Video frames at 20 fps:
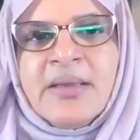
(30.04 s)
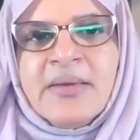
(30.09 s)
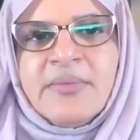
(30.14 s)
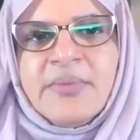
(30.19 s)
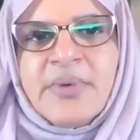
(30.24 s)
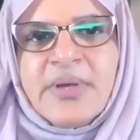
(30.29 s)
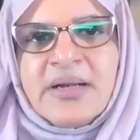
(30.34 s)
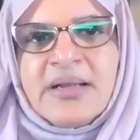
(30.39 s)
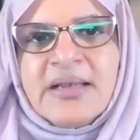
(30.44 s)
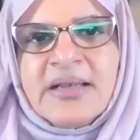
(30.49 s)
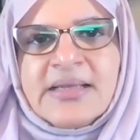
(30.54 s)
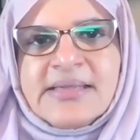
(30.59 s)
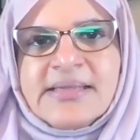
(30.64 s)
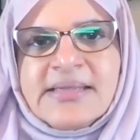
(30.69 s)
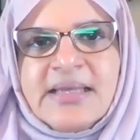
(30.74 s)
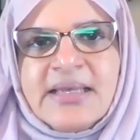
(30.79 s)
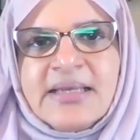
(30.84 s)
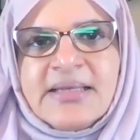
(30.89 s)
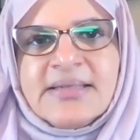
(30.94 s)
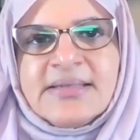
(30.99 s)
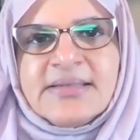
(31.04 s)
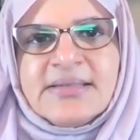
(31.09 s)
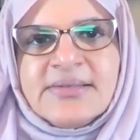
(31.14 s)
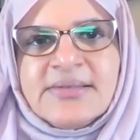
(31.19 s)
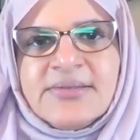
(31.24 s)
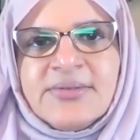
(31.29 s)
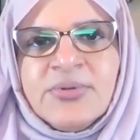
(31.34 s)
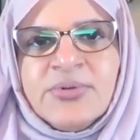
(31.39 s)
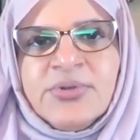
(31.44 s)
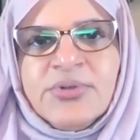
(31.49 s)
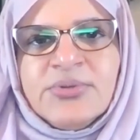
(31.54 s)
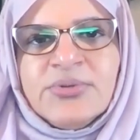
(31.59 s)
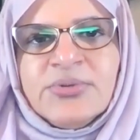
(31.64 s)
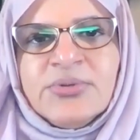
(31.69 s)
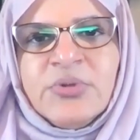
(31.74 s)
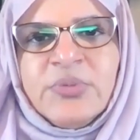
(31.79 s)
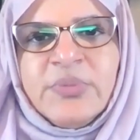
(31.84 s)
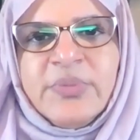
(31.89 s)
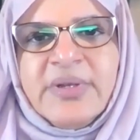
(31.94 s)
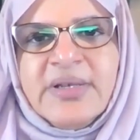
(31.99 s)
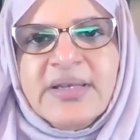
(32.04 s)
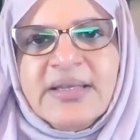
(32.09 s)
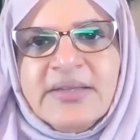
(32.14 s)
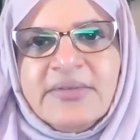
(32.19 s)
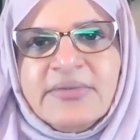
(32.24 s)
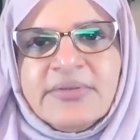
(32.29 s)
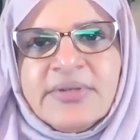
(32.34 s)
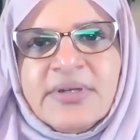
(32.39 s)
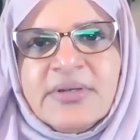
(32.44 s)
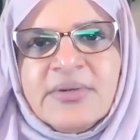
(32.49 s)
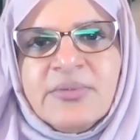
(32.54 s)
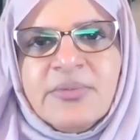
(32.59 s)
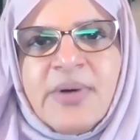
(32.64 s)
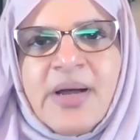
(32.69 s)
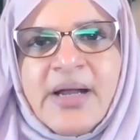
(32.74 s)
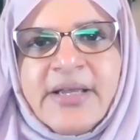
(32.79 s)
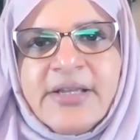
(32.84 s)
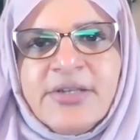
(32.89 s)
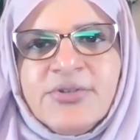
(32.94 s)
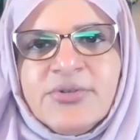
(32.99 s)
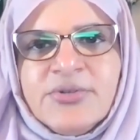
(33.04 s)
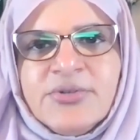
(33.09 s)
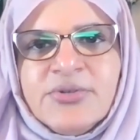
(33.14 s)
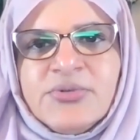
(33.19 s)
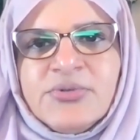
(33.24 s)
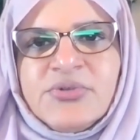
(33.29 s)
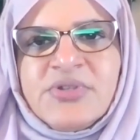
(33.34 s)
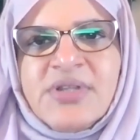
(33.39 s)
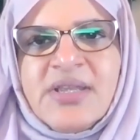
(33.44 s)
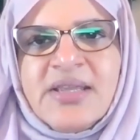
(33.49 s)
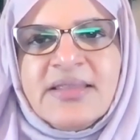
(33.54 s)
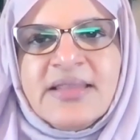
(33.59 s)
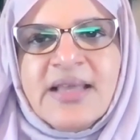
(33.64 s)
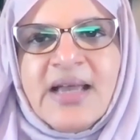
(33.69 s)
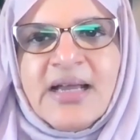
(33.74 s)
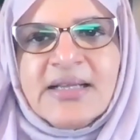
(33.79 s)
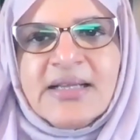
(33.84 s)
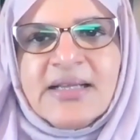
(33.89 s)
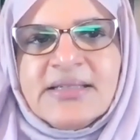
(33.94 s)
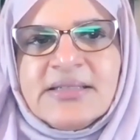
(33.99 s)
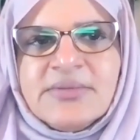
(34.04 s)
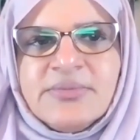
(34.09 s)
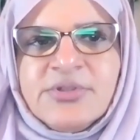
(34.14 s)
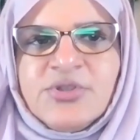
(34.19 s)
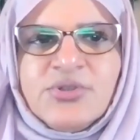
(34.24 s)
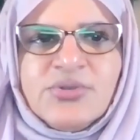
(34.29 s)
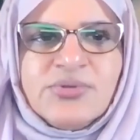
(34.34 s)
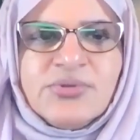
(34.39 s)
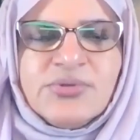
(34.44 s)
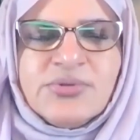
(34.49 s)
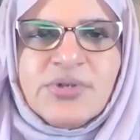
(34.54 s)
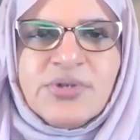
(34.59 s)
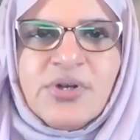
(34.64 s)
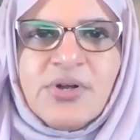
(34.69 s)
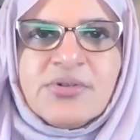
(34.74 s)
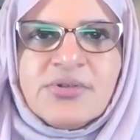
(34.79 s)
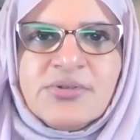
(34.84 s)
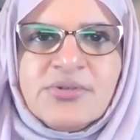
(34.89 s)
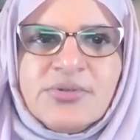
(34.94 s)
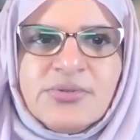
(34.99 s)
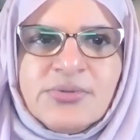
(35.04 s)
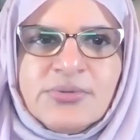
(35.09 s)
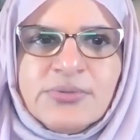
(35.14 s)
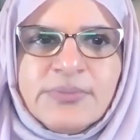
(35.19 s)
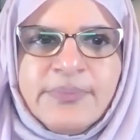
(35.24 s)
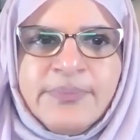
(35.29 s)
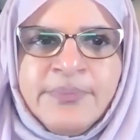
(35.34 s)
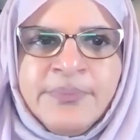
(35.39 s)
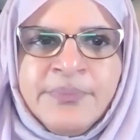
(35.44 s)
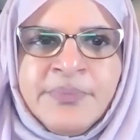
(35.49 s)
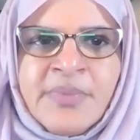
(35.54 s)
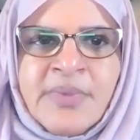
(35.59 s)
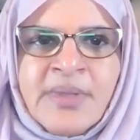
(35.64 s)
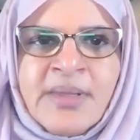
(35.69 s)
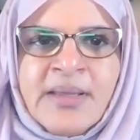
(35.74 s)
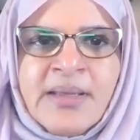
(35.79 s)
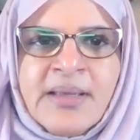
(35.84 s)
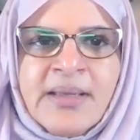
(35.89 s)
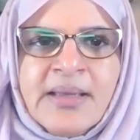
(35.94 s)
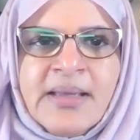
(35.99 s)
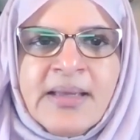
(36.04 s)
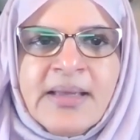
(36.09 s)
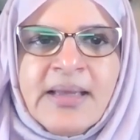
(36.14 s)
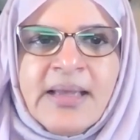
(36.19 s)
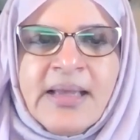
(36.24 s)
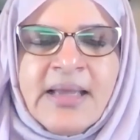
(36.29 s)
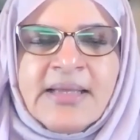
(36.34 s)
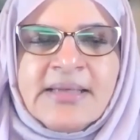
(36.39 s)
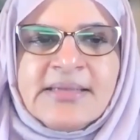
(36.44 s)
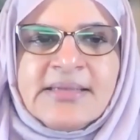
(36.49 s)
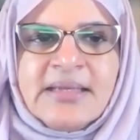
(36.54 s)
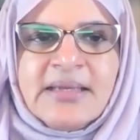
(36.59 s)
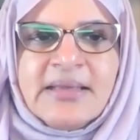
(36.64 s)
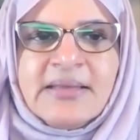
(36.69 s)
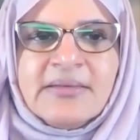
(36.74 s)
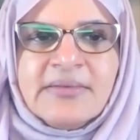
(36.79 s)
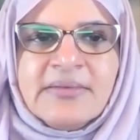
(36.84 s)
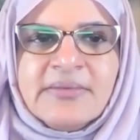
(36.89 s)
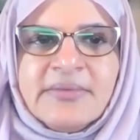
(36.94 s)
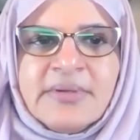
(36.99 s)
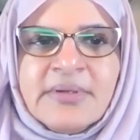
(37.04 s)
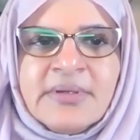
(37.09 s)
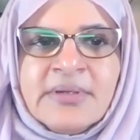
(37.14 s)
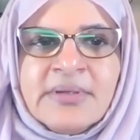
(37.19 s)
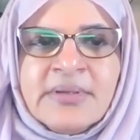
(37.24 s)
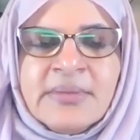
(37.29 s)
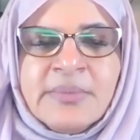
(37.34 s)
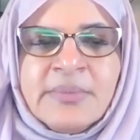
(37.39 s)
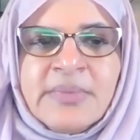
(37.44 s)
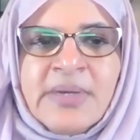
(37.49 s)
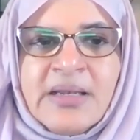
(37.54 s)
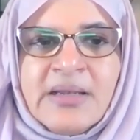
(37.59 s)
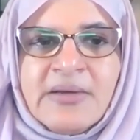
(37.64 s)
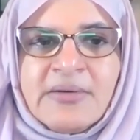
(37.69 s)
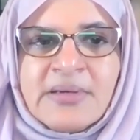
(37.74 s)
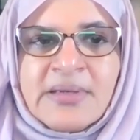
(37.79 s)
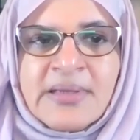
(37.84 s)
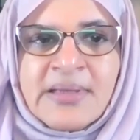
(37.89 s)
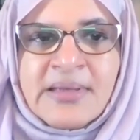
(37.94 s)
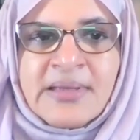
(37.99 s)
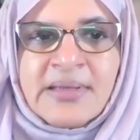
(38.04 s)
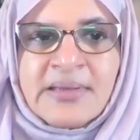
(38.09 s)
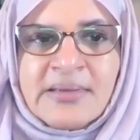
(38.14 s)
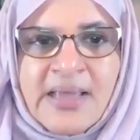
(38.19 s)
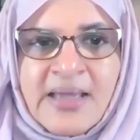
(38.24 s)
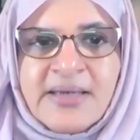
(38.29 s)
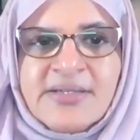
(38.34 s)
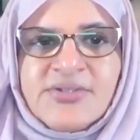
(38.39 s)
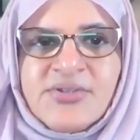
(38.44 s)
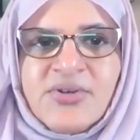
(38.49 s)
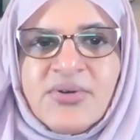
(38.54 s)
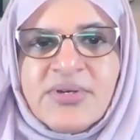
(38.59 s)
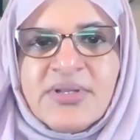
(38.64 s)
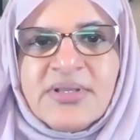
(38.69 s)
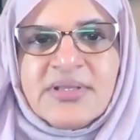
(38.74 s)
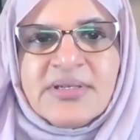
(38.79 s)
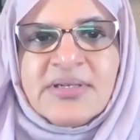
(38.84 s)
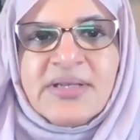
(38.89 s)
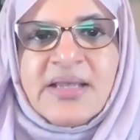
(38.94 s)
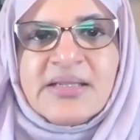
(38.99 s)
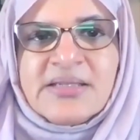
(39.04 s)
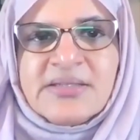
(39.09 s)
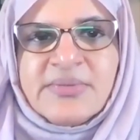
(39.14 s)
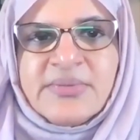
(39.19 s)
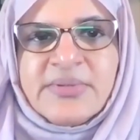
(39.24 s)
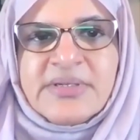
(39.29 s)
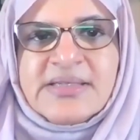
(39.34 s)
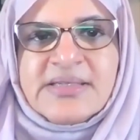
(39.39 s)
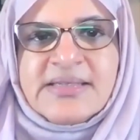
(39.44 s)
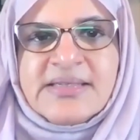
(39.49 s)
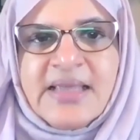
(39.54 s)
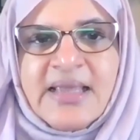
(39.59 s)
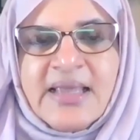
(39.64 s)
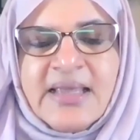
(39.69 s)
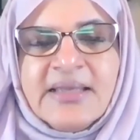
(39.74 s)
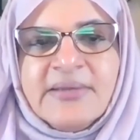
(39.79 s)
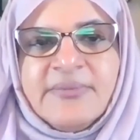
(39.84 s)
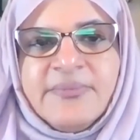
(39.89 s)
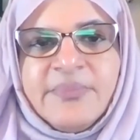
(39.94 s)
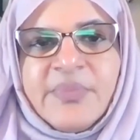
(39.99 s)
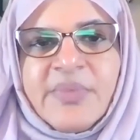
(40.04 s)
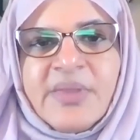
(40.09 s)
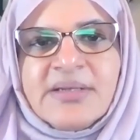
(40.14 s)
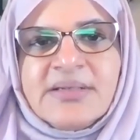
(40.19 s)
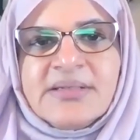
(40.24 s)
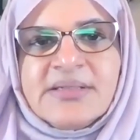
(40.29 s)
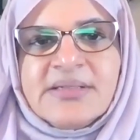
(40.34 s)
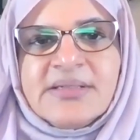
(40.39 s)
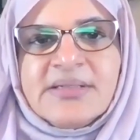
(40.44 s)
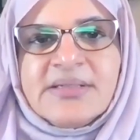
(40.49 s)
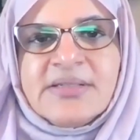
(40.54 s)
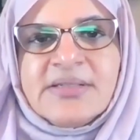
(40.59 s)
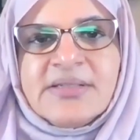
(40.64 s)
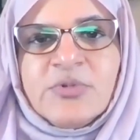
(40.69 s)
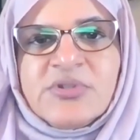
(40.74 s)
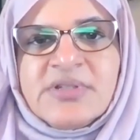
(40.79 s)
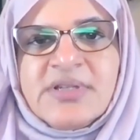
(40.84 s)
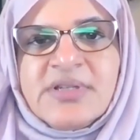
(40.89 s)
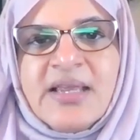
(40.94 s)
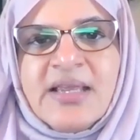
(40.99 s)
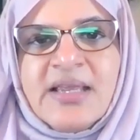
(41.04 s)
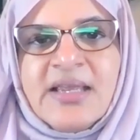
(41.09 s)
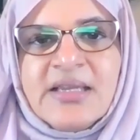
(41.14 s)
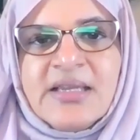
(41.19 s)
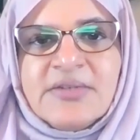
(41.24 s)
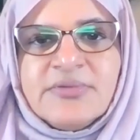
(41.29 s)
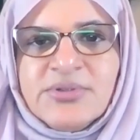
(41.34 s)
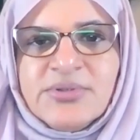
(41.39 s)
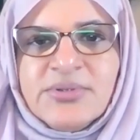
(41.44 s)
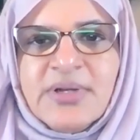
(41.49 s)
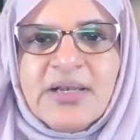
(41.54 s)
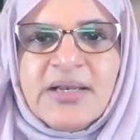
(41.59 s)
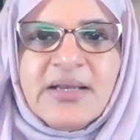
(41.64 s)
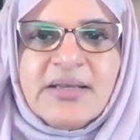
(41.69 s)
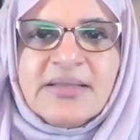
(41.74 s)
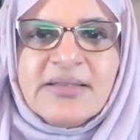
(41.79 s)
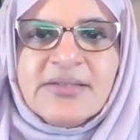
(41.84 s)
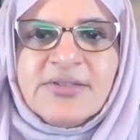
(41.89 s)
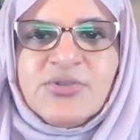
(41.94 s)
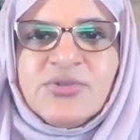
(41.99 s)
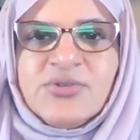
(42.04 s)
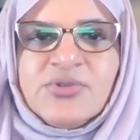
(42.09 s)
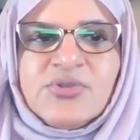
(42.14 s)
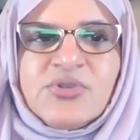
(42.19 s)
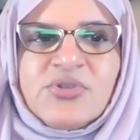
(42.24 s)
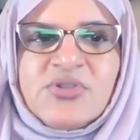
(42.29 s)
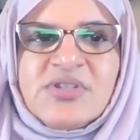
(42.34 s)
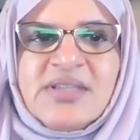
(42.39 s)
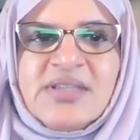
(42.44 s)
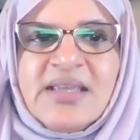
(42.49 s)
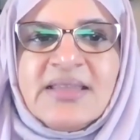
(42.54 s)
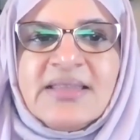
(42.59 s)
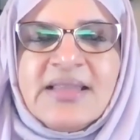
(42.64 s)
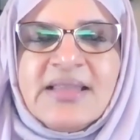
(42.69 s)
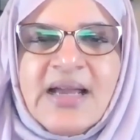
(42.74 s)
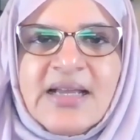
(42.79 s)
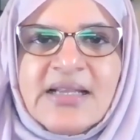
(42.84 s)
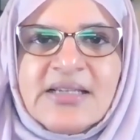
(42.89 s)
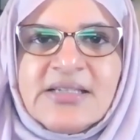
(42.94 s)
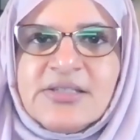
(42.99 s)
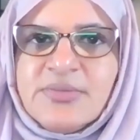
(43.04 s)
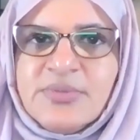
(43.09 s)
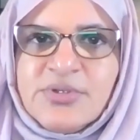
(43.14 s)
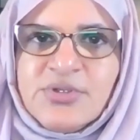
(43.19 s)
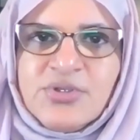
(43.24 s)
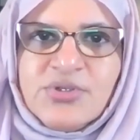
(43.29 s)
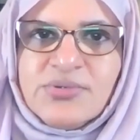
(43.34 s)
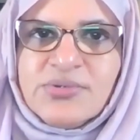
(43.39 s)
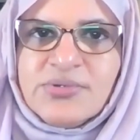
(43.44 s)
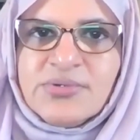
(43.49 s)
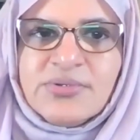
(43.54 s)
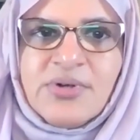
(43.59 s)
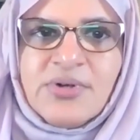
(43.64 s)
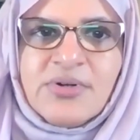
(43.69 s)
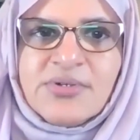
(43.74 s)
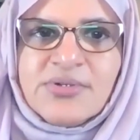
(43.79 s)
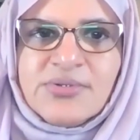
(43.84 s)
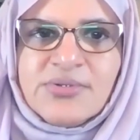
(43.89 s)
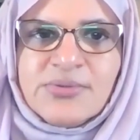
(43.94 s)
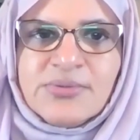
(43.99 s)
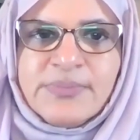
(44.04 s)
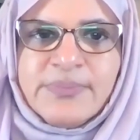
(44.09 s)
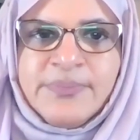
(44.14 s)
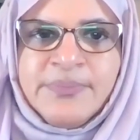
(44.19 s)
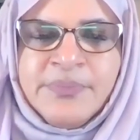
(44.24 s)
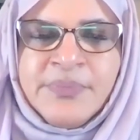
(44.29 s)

where Allah says, "O you who believe, why do you say that which you do not do?" And uh, the uh, Allah carries on in the next verse saying, "It is most hateful to Allah that you should say that which you do not do."